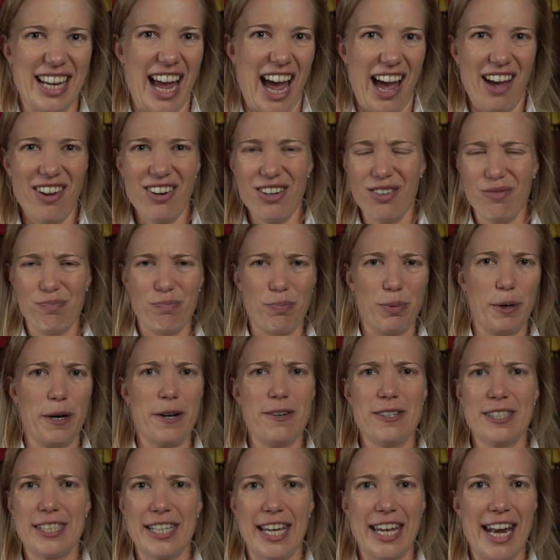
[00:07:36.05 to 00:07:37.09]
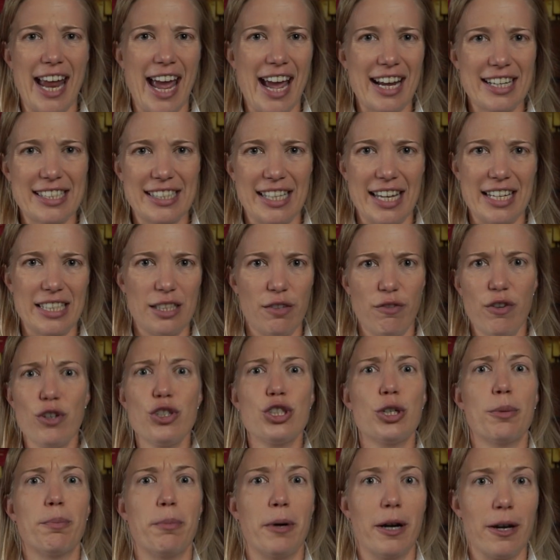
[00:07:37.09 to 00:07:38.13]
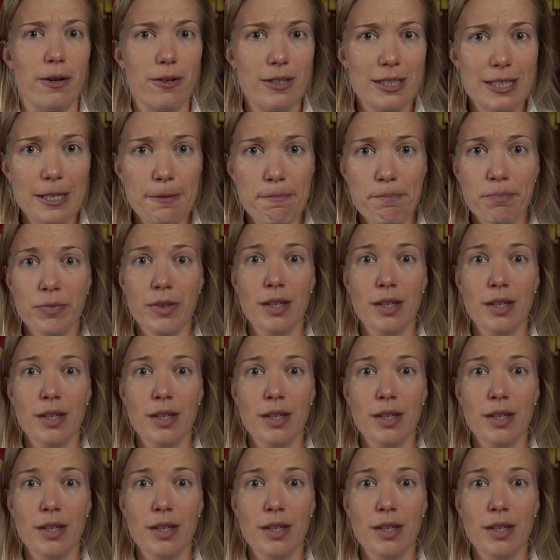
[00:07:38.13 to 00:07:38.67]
How do pros get access, future pros,